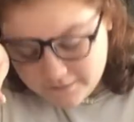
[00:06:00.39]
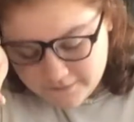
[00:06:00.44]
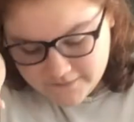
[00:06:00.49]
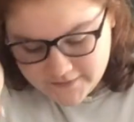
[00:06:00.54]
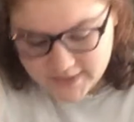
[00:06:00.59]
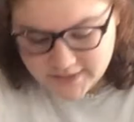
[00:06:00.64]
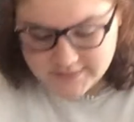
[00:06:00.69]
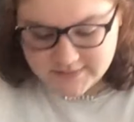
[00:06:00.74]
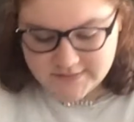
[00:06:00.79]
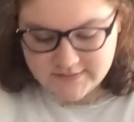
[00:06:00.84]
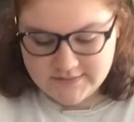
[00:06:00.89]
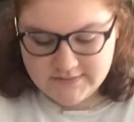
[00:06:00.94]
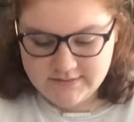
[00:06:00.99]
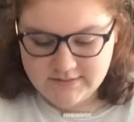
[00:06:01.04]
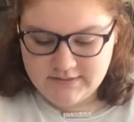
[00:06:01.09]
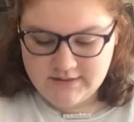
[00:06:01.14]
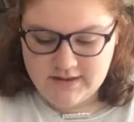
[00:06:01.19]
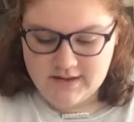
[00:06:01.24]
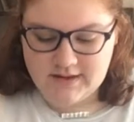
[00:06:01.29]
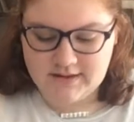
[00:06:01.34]
that
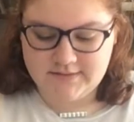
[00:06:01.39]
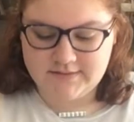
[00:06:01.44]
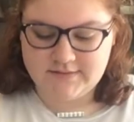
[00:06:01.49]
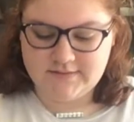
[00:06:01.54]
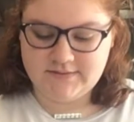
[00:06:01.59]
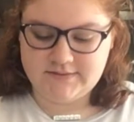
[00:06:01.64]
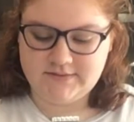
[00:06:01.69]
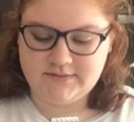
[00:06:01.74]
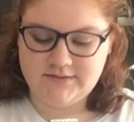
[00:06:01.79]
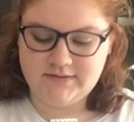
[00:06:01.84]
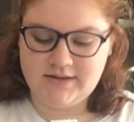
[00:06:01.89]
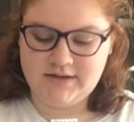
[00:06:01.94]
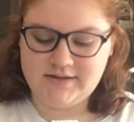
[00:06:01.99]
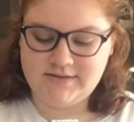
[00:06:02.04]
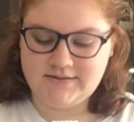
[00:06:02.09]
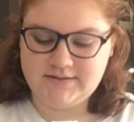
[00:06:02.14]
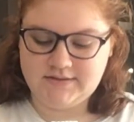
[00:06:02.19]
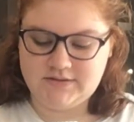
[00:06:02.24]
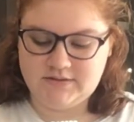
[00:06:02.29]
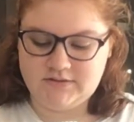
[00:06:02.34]
has
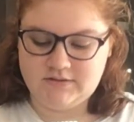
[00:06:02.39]
nice